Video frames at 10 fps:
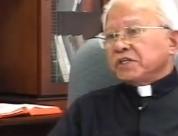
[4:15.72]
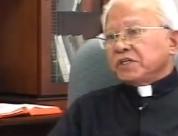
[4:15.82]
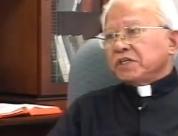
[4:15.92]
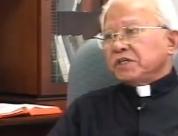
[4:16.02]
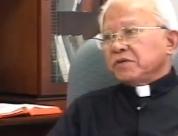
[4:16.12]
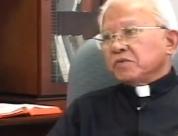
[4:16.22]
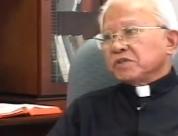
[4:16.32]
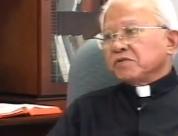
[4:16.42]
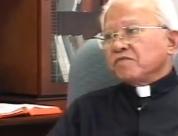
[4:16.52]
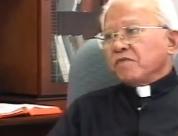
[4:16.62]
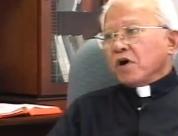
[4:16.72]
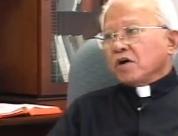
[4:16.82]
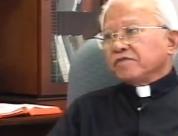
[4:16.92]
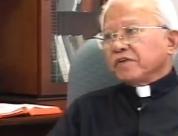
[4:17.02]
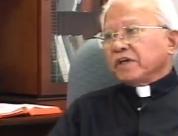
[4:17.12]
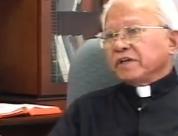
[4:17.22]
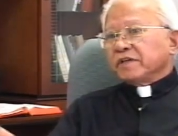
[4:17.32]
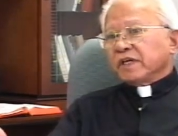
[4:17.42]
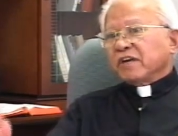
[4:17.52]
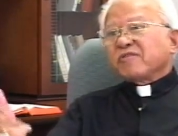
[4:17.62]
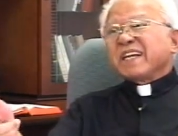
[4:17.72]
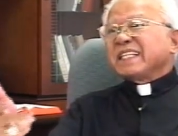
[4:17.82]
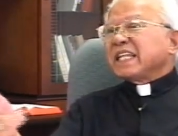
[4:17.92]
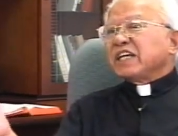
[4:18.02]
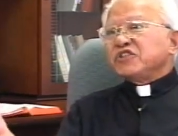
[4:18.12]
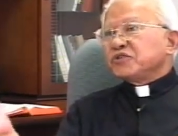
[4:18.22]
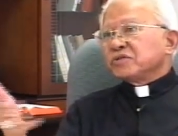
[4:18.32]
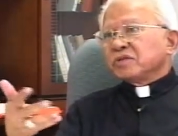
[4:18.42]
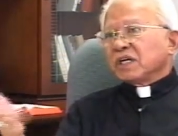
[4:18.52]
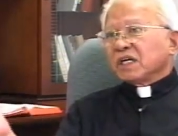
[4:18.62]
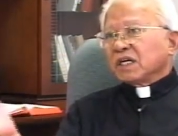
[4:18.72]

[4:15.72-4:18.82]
she was involved in accreditation